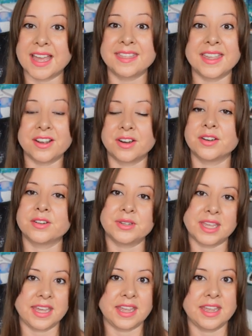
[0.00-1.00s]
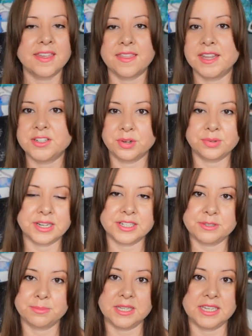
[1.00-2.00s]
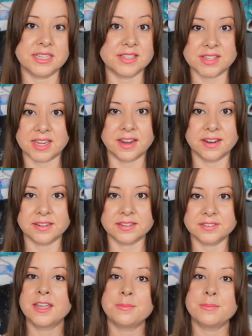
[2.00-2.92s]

they are okay, that they don't need to be scared.